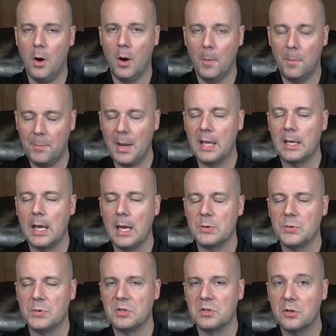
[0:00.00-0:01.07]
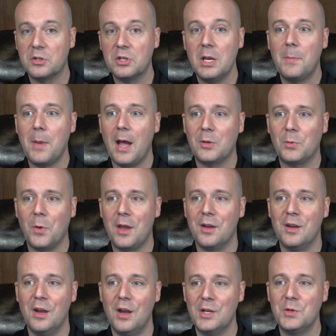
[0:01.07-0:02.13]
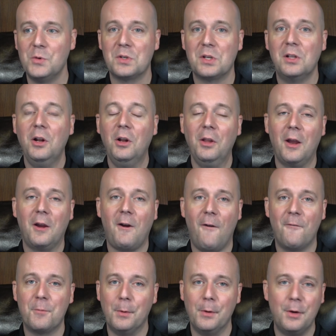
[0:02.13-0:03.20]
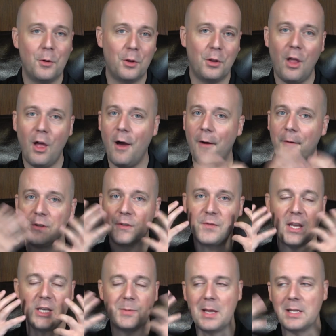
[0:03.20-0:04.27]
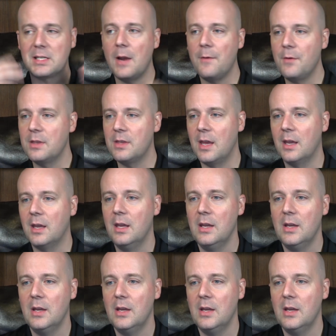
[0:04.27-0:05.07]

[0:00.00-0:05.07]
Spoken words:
by the cash register. She backed away. She was clearly uncomfortable, you know, gloves, face mask, everything.